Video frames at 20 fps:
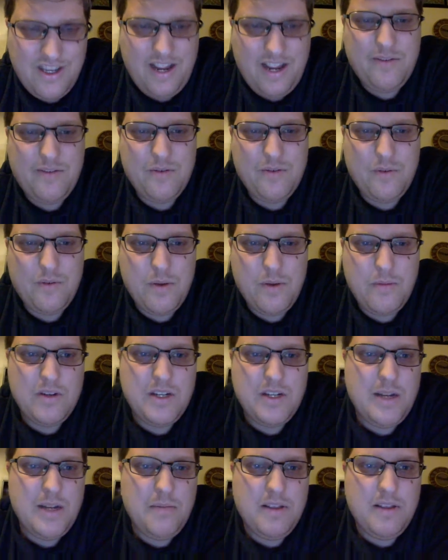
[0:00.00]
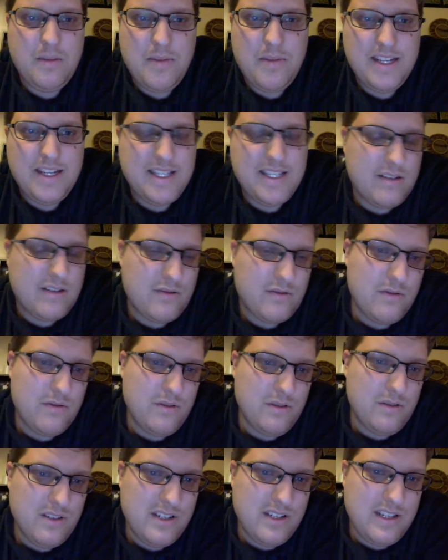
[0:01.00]
have to remember some of the basic
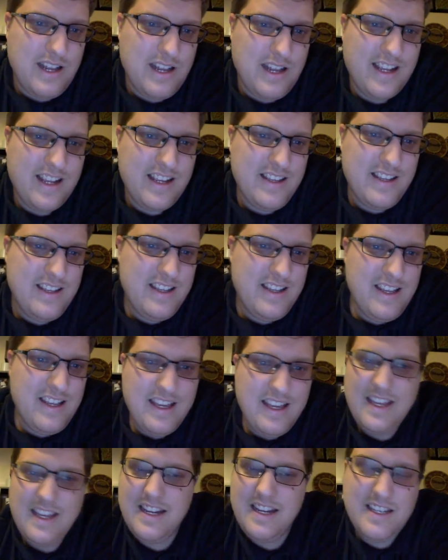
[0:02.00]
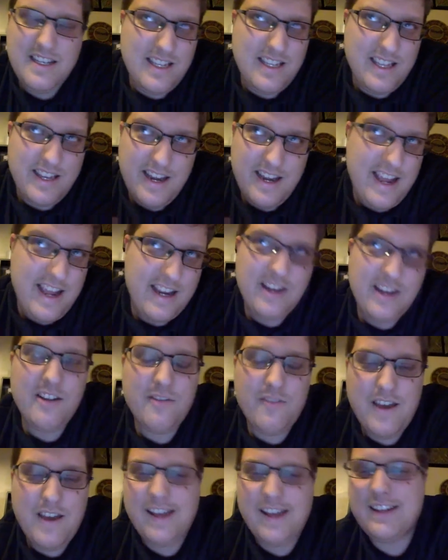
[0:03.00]
rules, like e to the
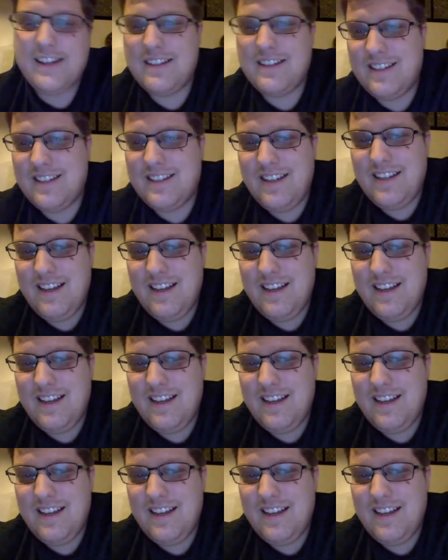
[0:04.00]
negative x